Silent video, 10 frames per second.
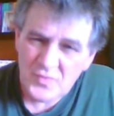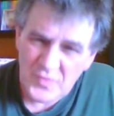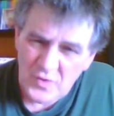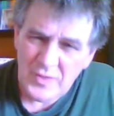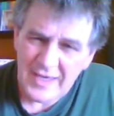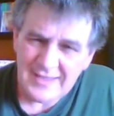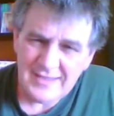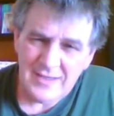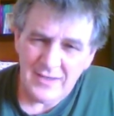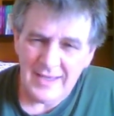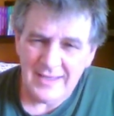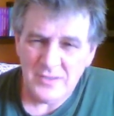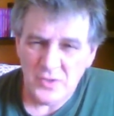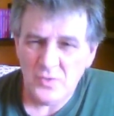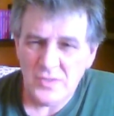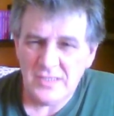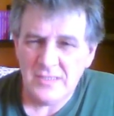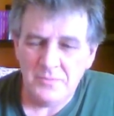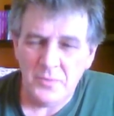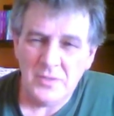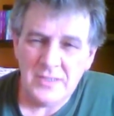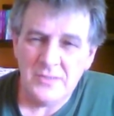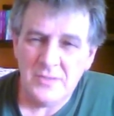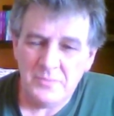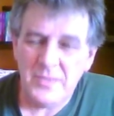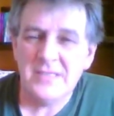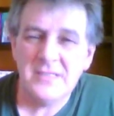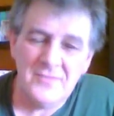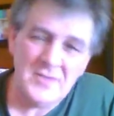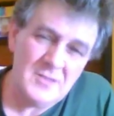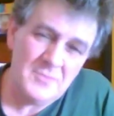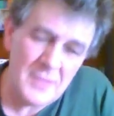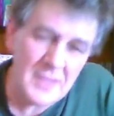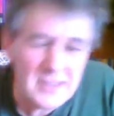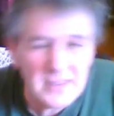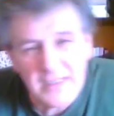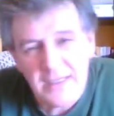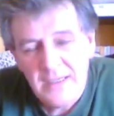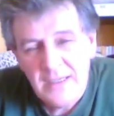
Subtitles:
through that and uses the body to the best of its ability.